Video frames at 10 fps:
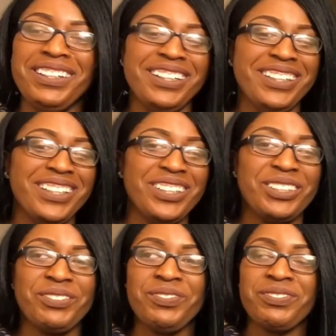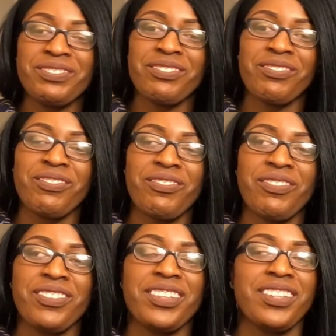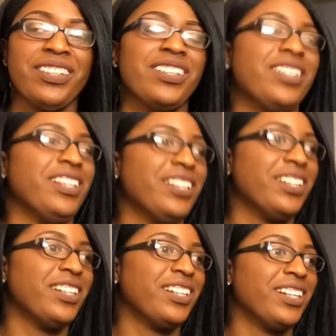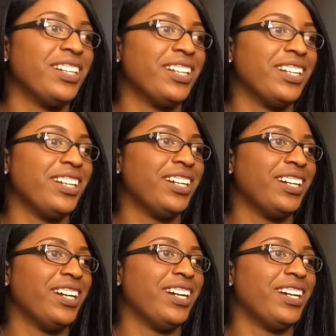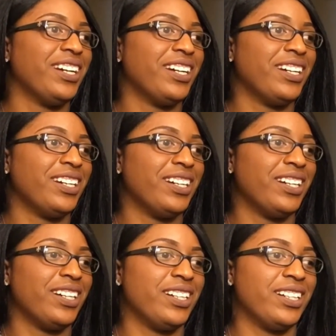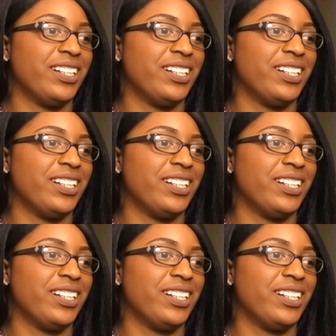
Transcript: (not speaking)